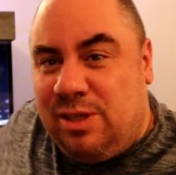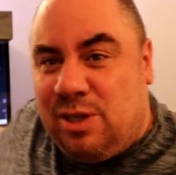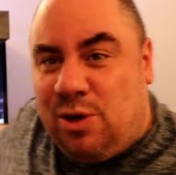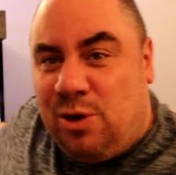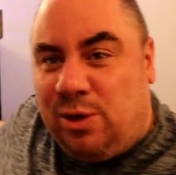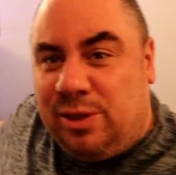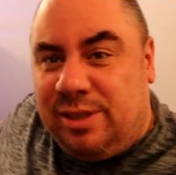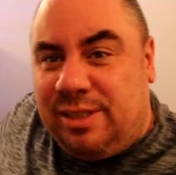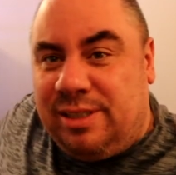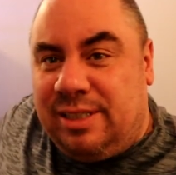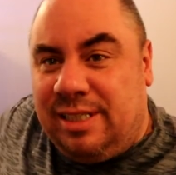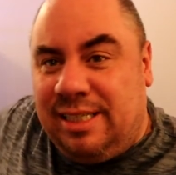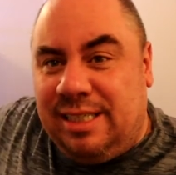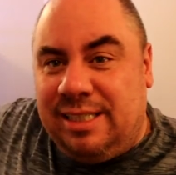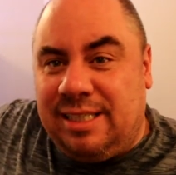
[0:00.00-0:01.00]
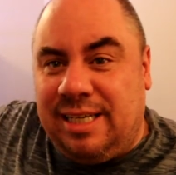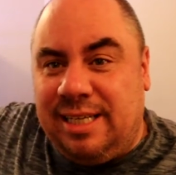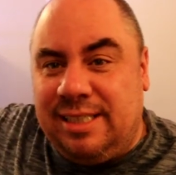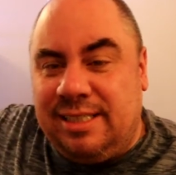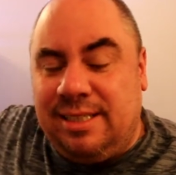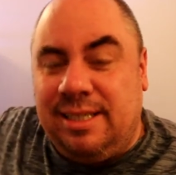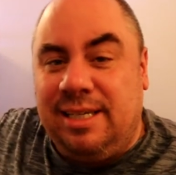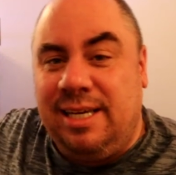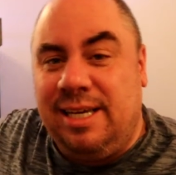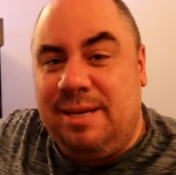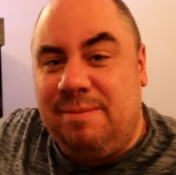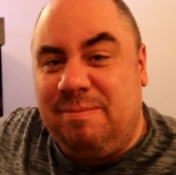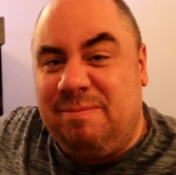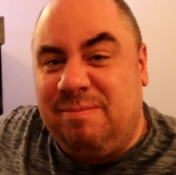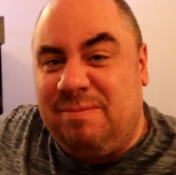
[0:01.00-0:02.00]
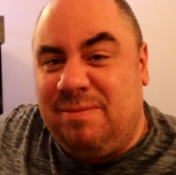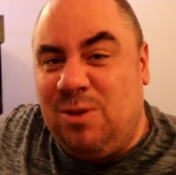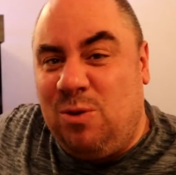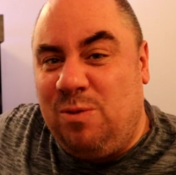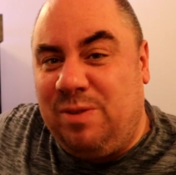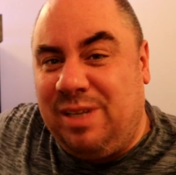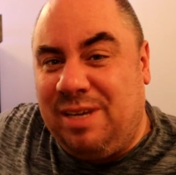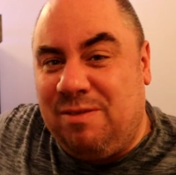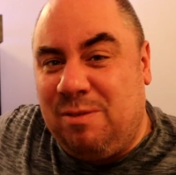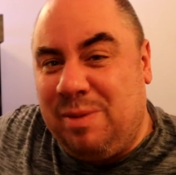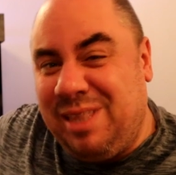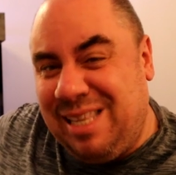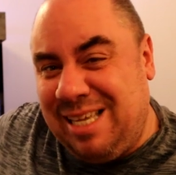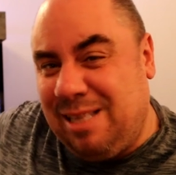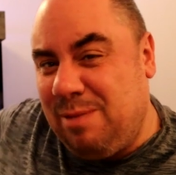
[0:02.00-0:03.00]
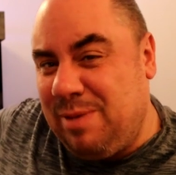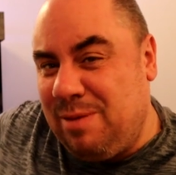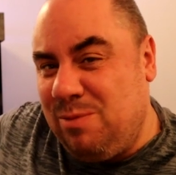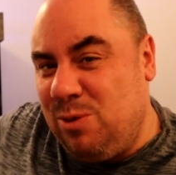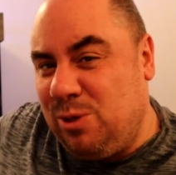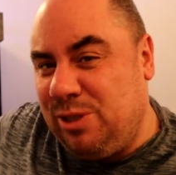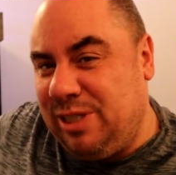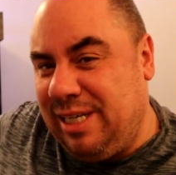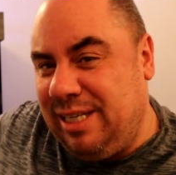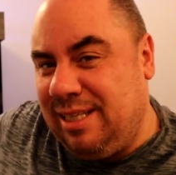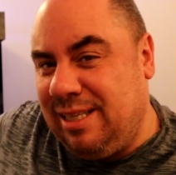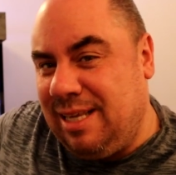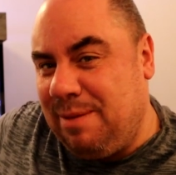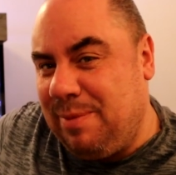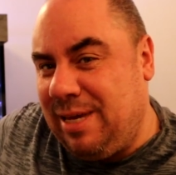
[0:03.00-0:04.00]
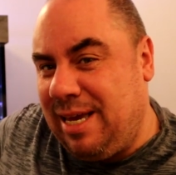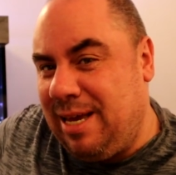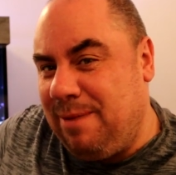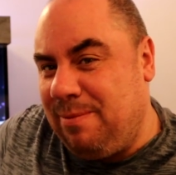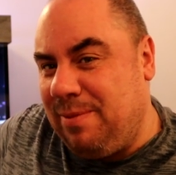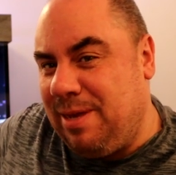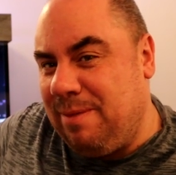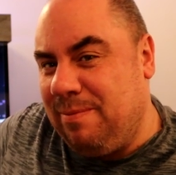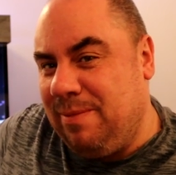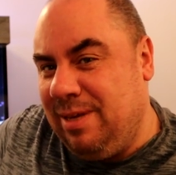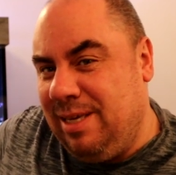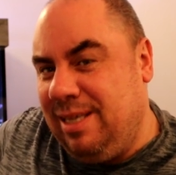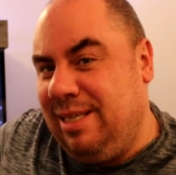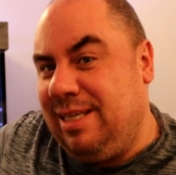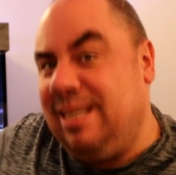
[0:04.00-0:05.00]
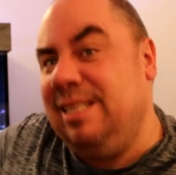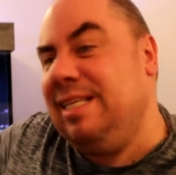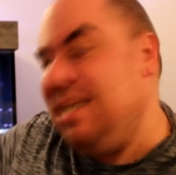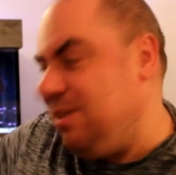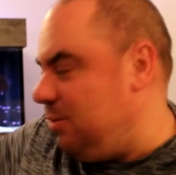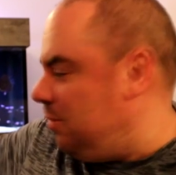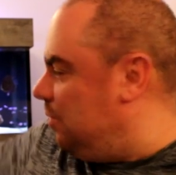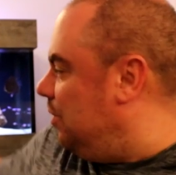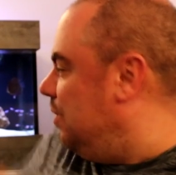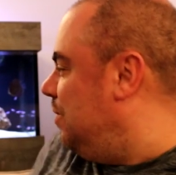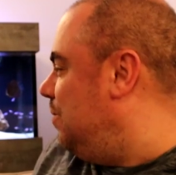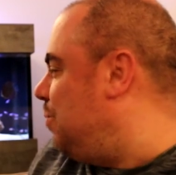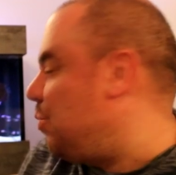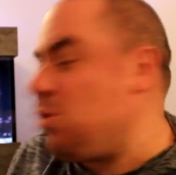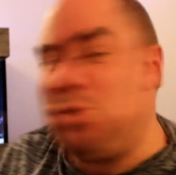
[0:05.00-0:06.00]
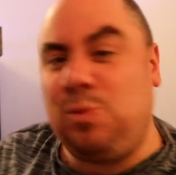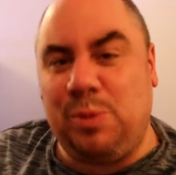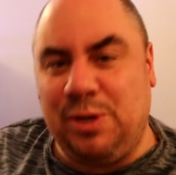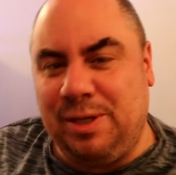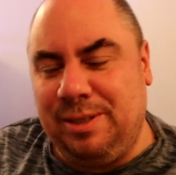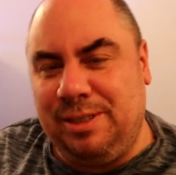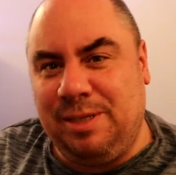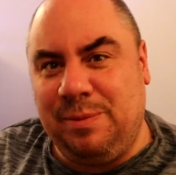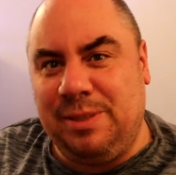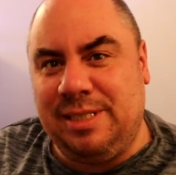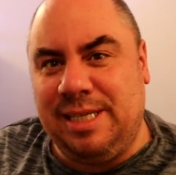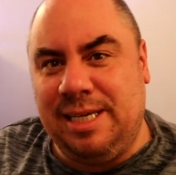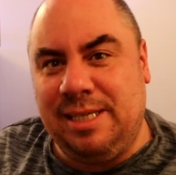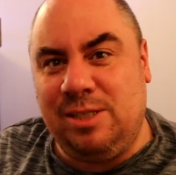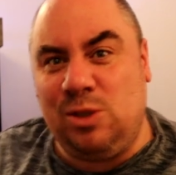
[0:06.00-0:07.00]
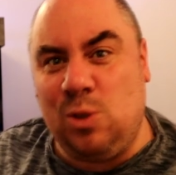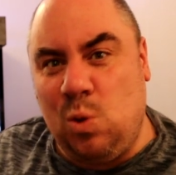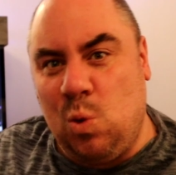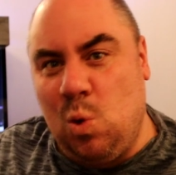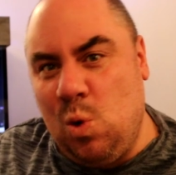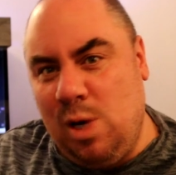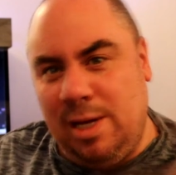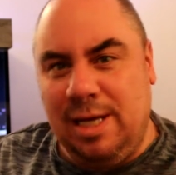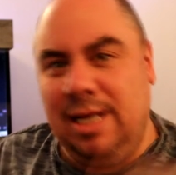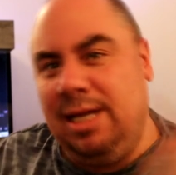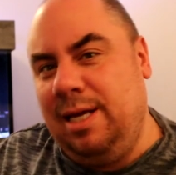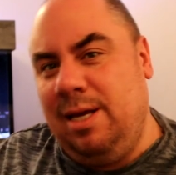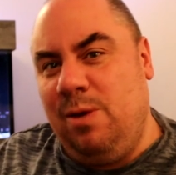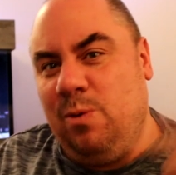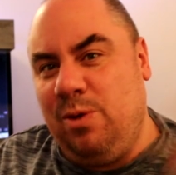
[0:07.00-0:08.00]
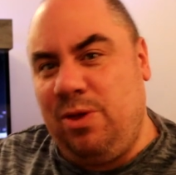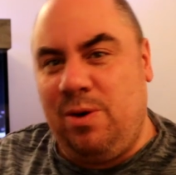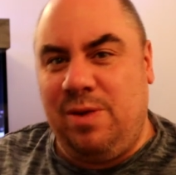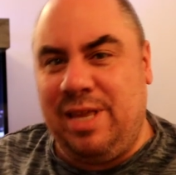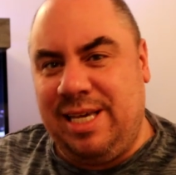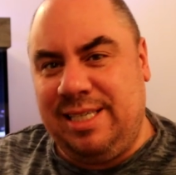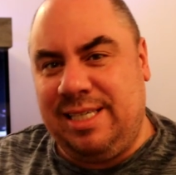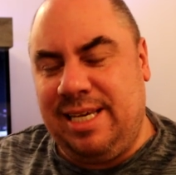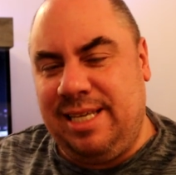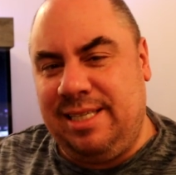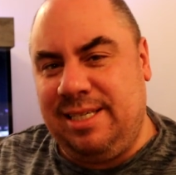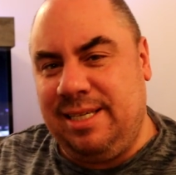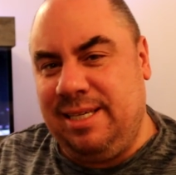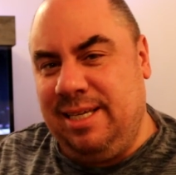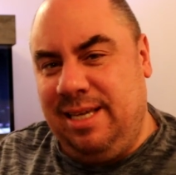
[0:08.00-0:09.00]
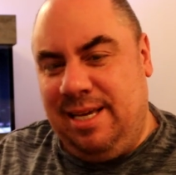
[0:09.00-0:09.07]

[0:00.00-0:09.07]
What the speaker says: to the corners in each end, hopefully give them a little bit more shade, and that might help them continue to prosper, shall we say. So, with all that said,